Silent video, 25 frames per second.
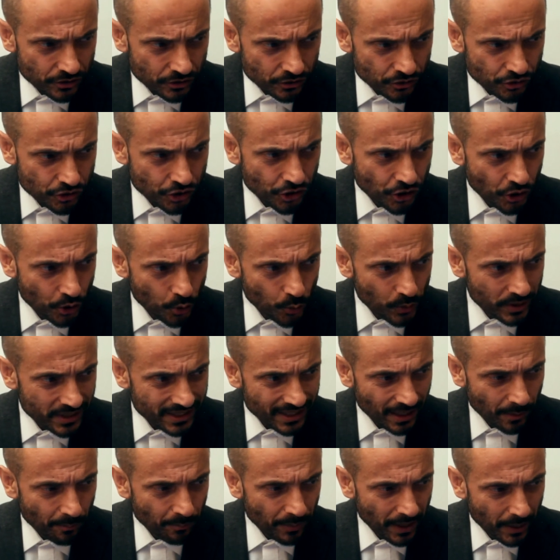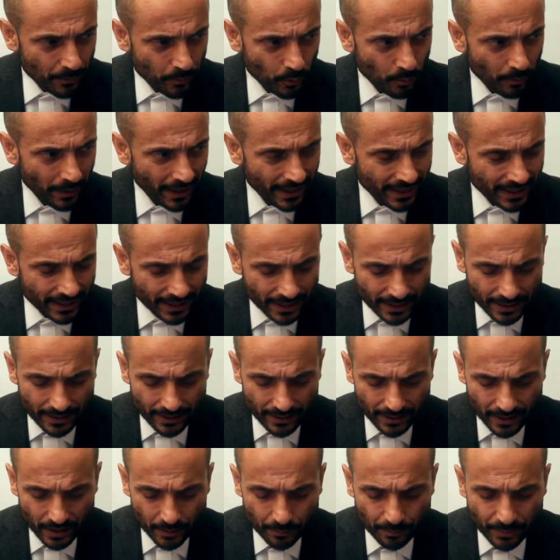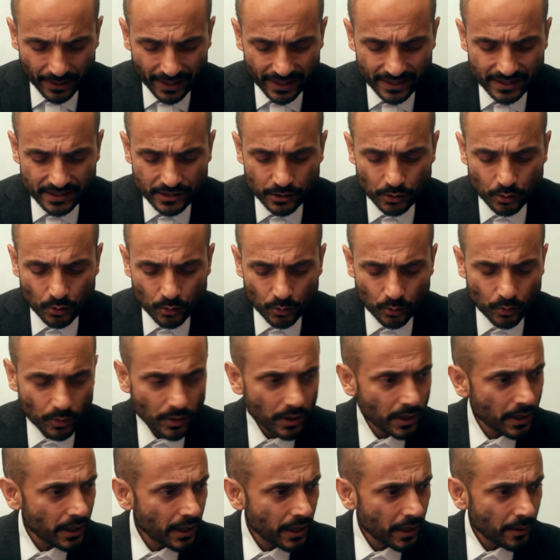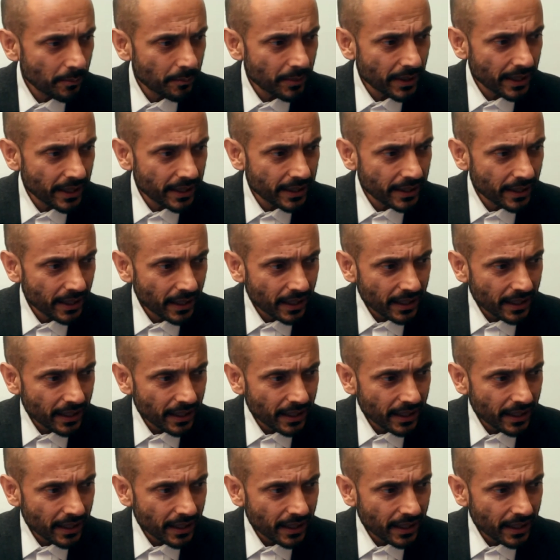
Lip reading: true as some people make it appear to be.